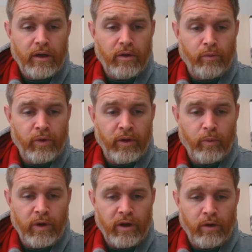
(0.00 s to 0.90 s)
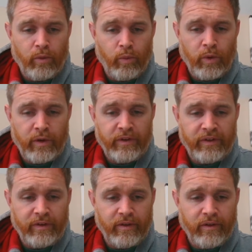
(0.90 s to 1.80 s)
really well was
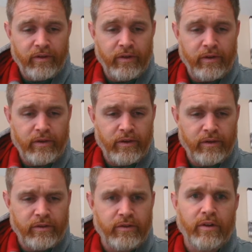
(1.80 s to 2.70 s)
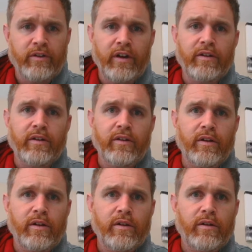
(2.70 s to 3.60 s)
the changing
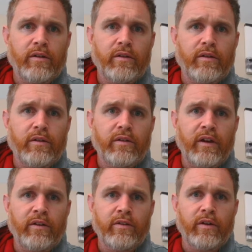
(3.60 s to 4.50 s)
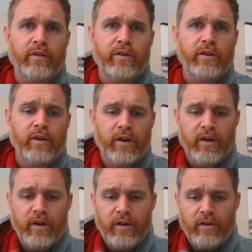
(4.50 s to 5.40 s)
the sentence structure
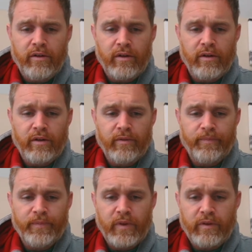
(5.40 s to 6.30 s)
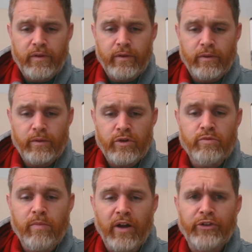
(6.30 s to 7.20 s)
to "you
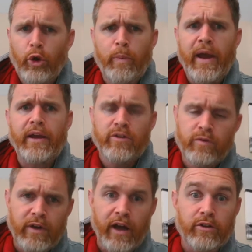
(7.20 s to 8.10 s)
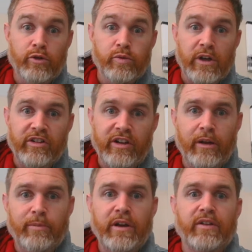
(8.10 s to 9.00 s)
must obey." You've got to do what I
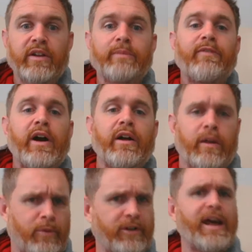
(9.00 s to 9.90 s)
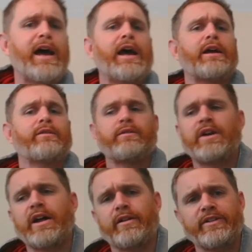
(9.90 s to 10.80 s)
said because I'm your dad. You
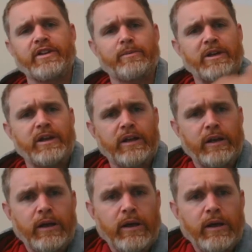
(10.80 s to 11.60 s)
got to listen to me.